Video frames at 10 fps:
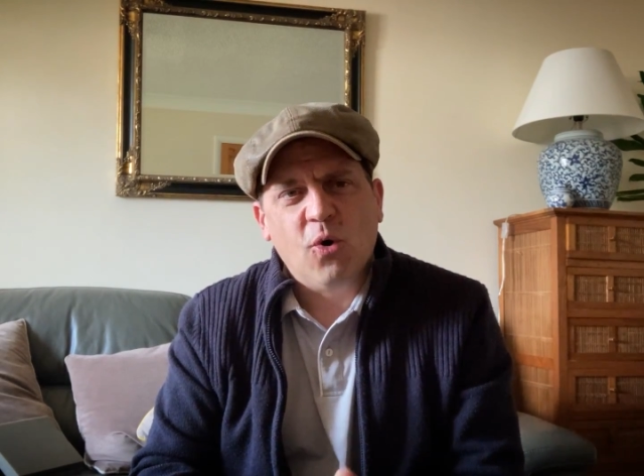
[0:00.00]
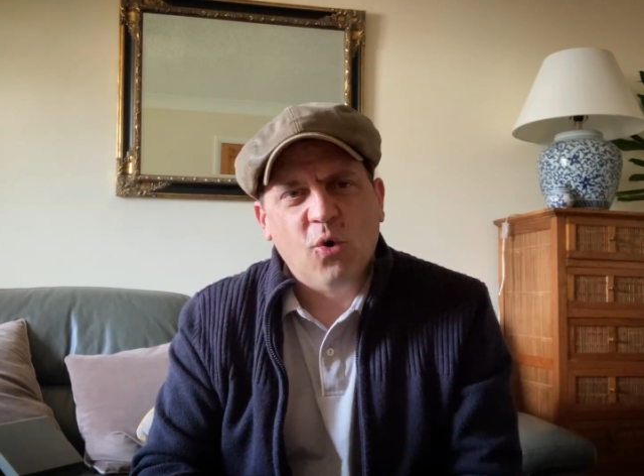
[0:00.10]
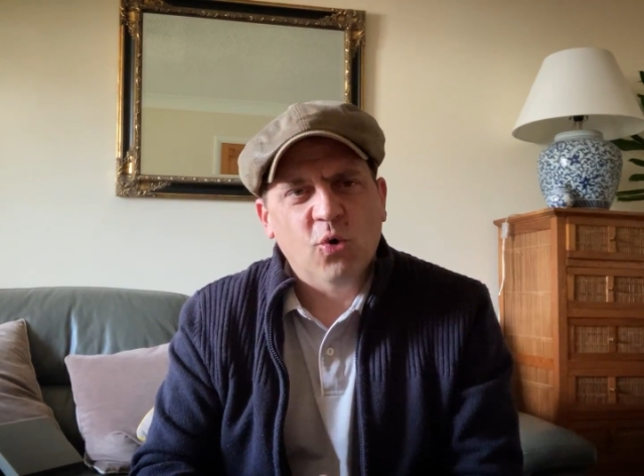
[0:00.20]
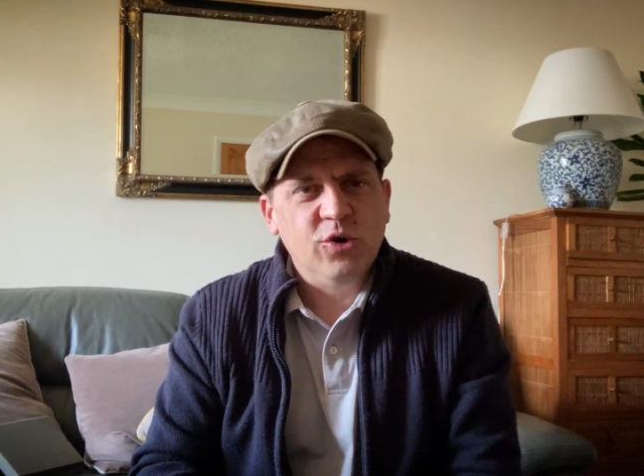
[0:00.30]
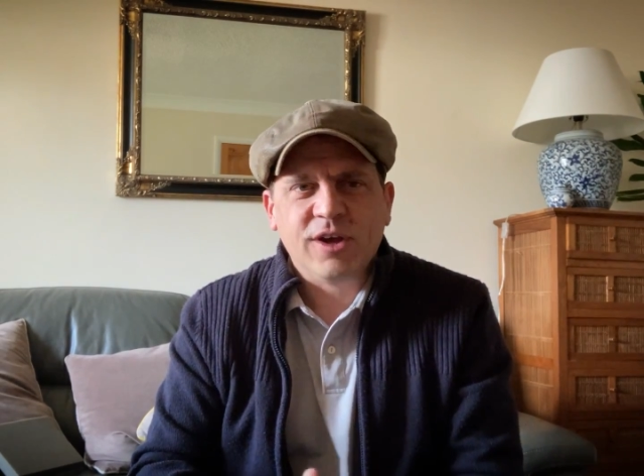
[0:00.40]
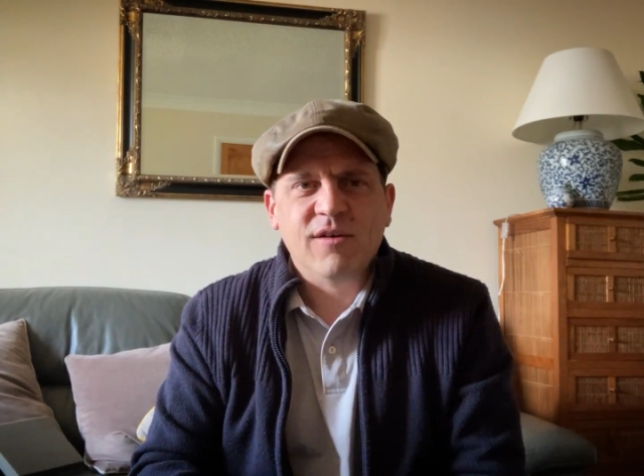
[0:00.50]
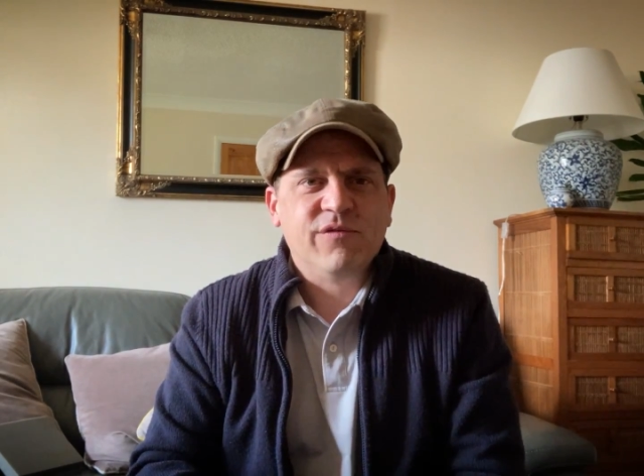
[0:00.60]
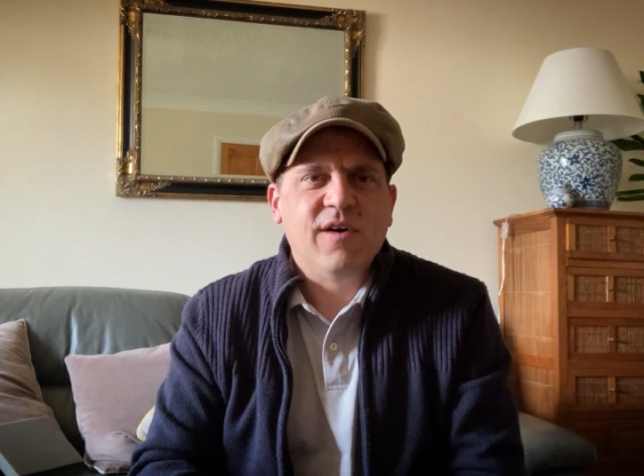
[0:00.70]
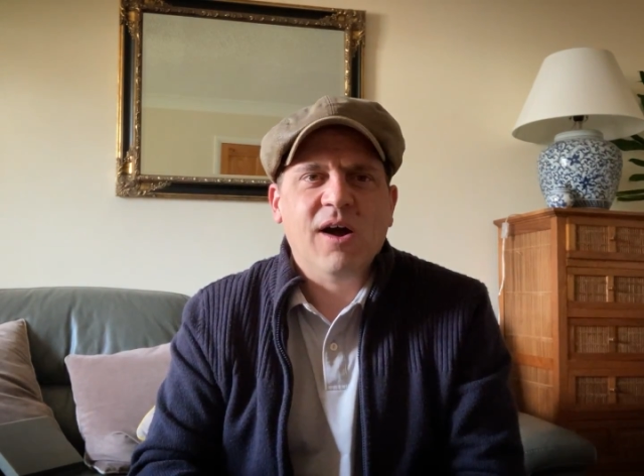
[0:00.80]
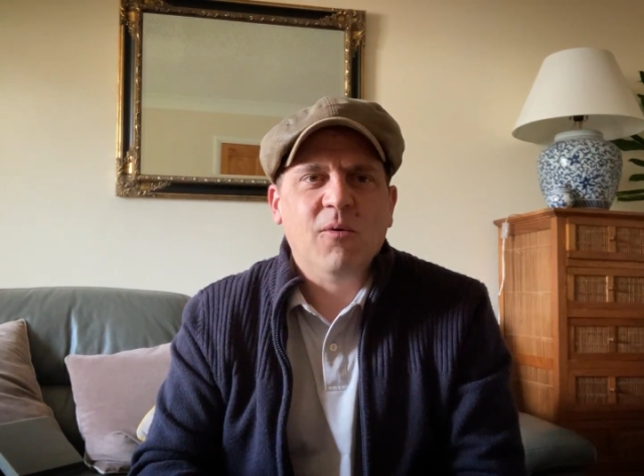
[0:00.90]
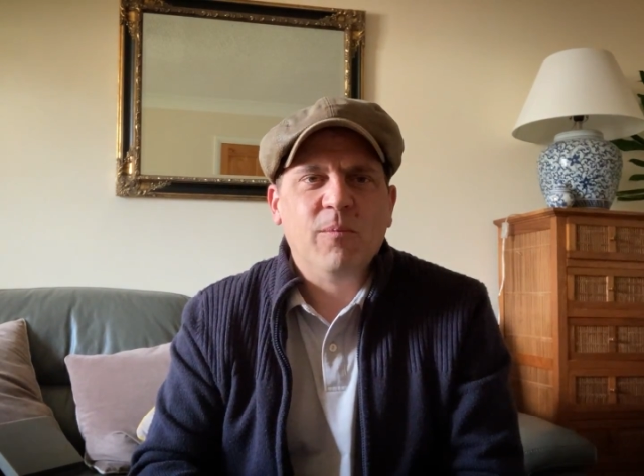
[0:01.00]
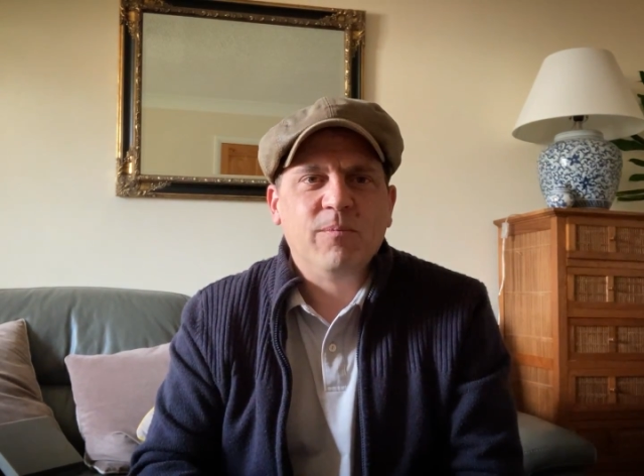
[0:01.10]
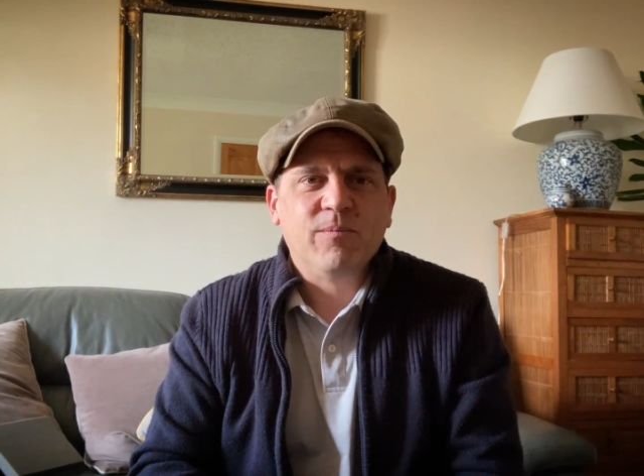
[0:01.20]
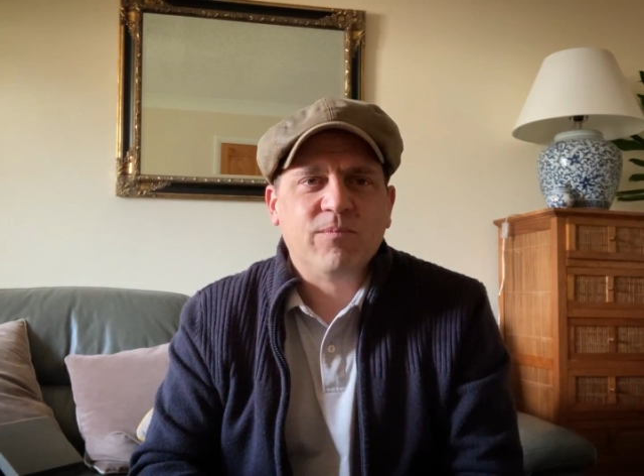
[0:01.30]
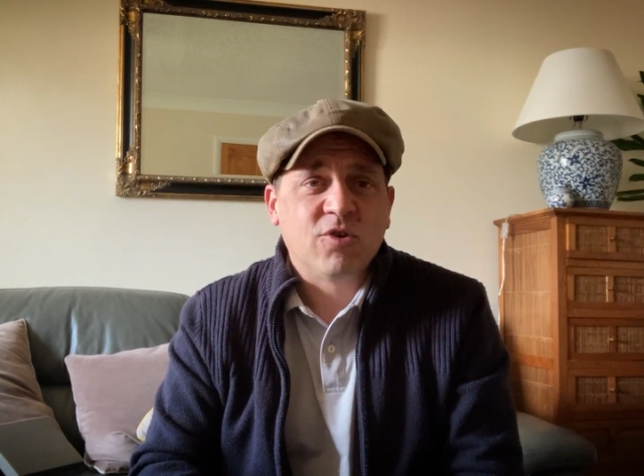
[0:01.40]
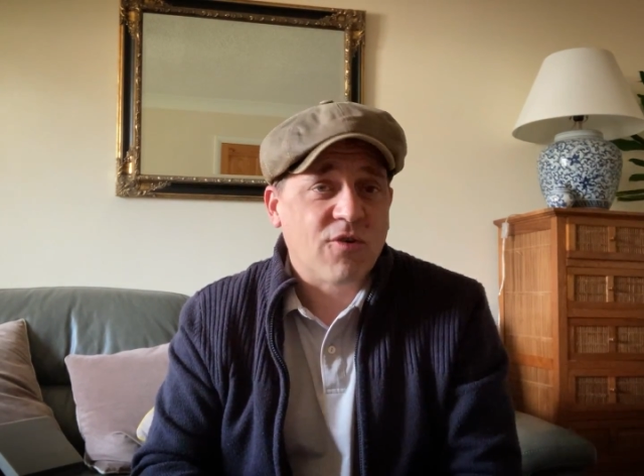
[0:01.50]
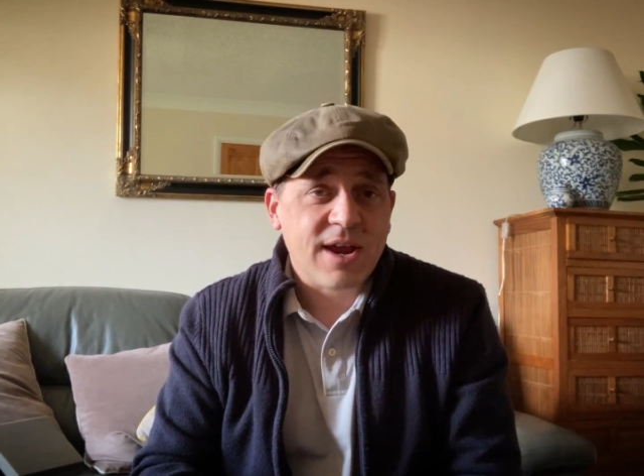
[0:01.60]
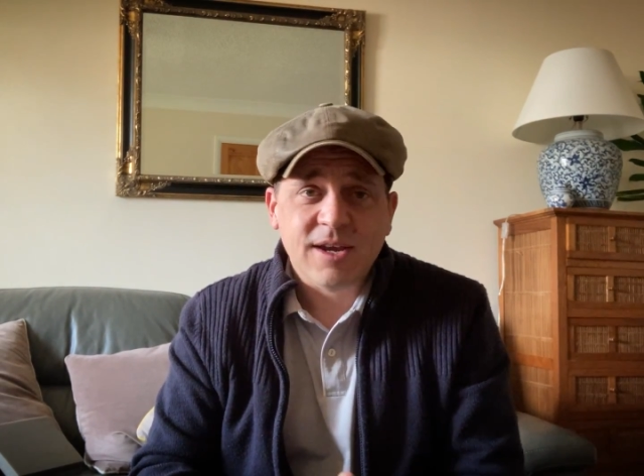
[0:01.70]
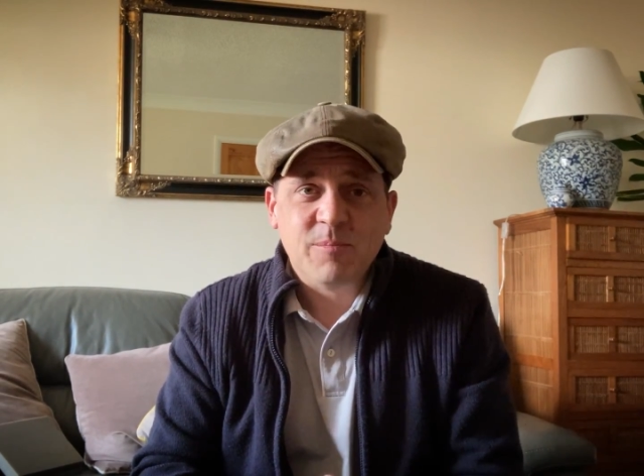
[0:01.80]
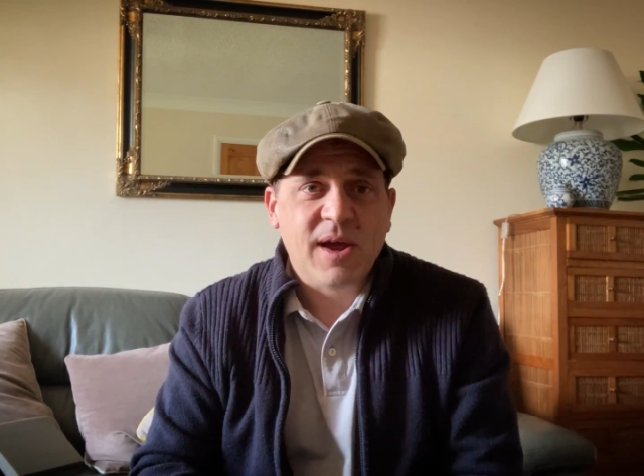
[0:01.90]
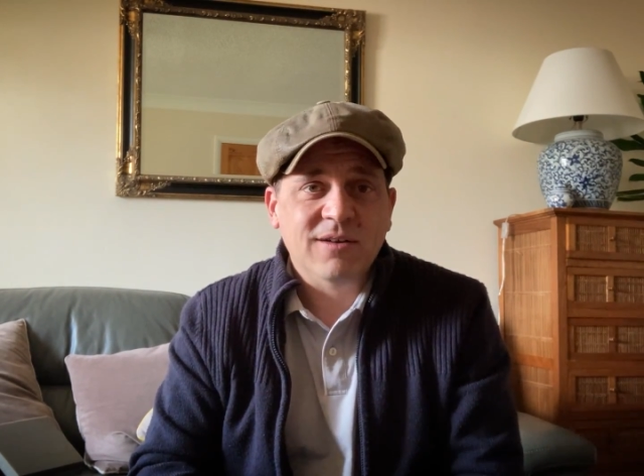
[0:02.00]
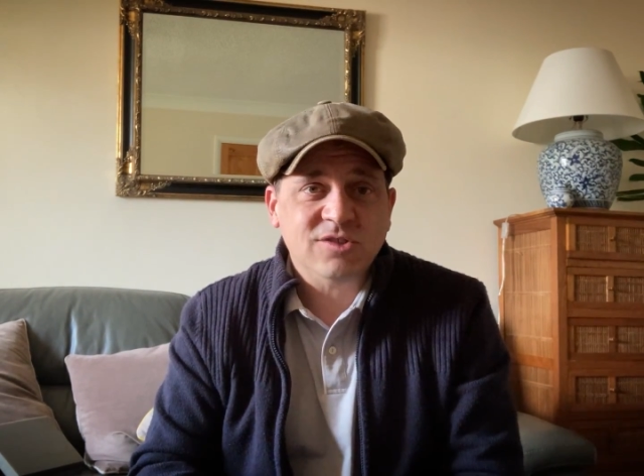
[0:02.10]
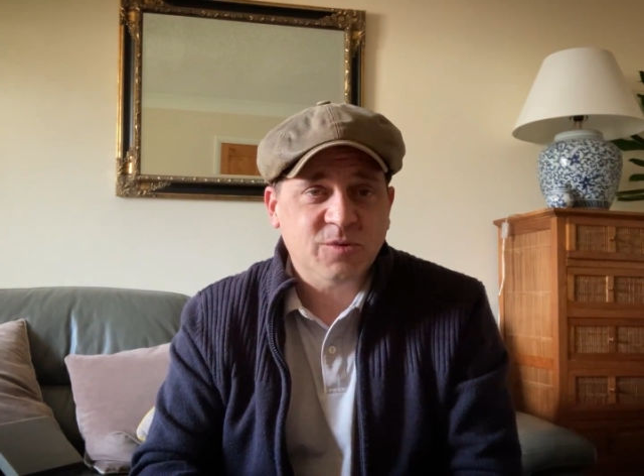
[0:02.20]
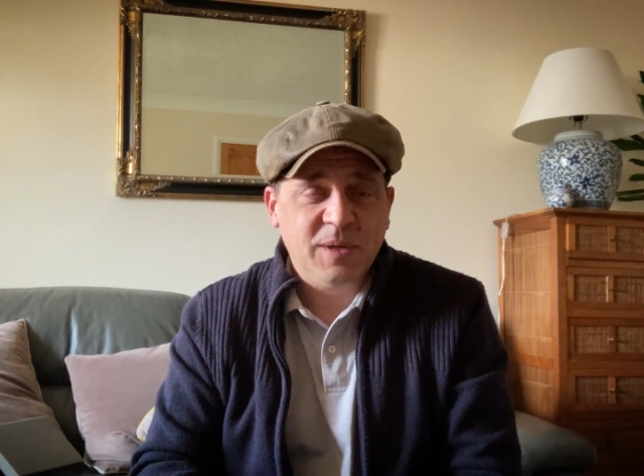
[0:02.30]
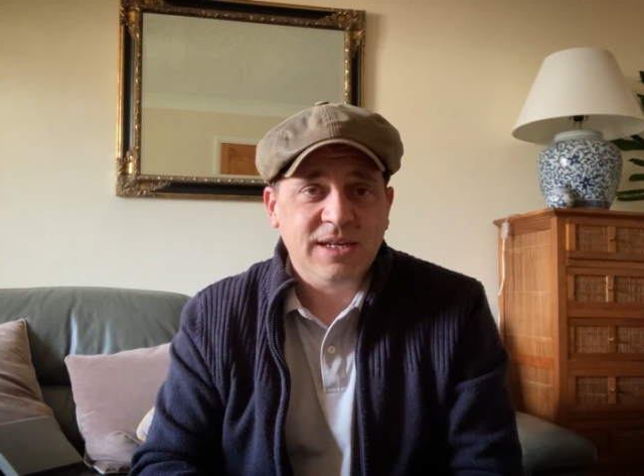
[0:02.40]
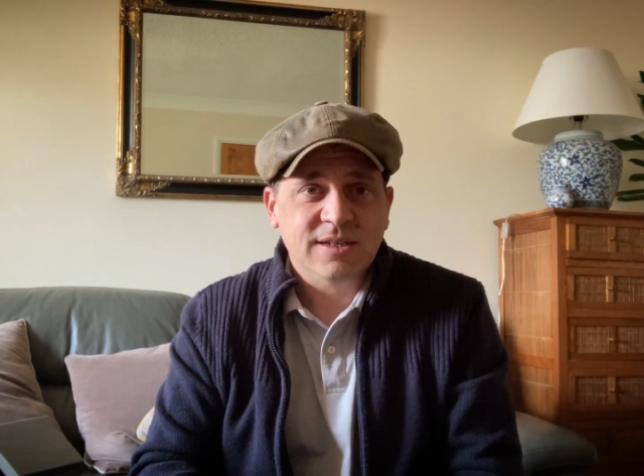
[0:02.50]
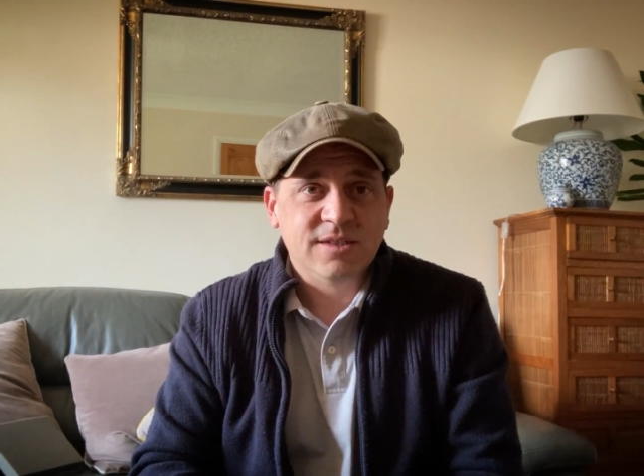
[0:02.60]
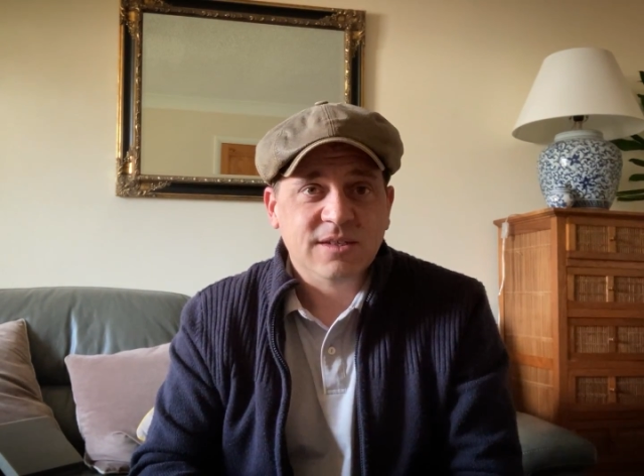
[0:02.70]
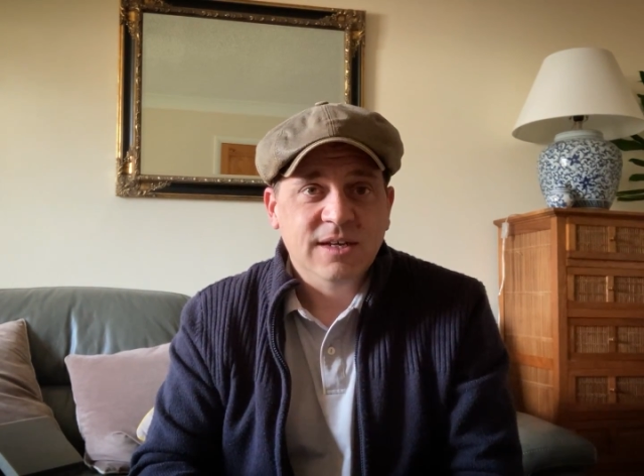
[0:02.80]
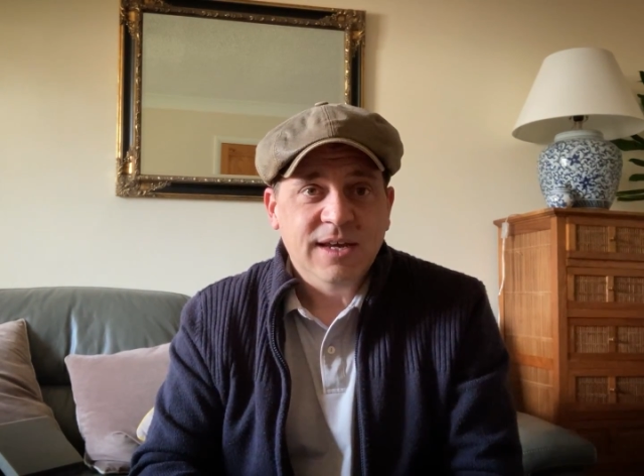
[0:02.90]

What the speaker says: audiophile grade pair of speakers.